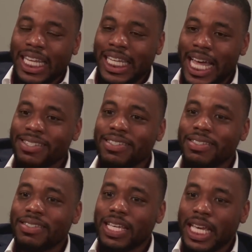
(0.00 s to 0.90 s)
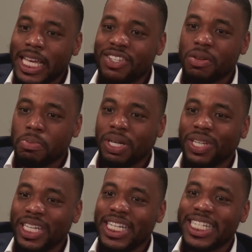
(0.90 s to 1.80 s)
lessens his
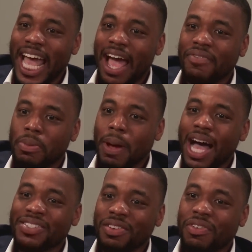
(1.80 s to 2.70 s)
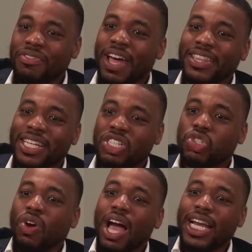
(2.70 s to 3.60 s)
ability to have the positive effect that
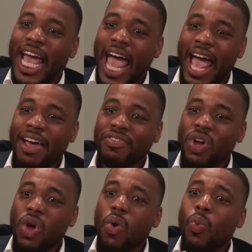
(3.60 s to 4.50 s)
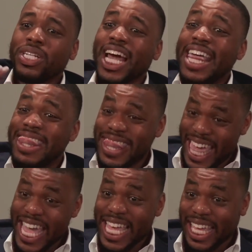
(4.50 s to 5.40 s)
he's trying to have, which I
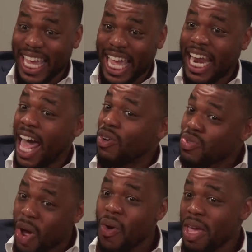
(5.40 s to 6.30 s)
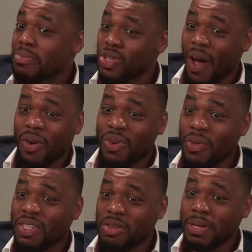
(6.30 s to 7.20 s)
think, and I don't know him, so I don't
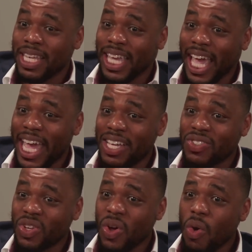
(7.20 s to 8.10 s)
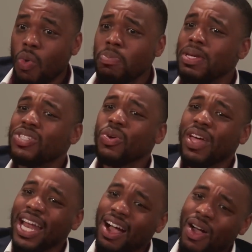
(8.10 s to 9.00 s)
know this to be the case, would be so
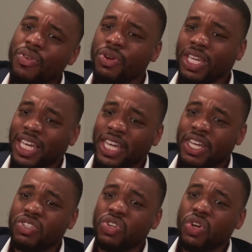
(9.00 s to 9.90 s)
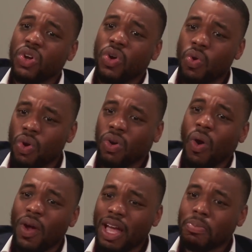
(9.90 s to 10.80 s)
that other kids who are
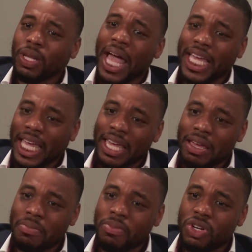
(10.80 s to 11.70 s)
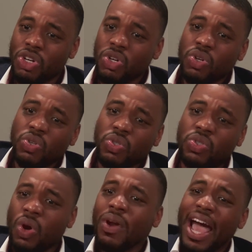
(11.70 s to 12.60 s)
growing up like him
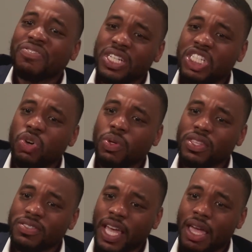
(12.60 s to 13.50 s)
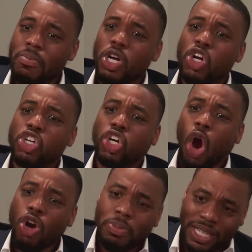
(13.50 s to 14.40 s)
don't have to deal with the same
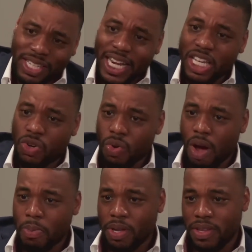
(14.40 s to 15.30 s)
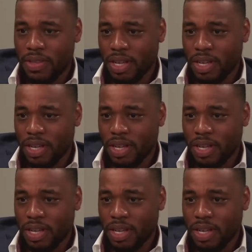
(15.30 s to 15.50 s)
garbage that he grew up with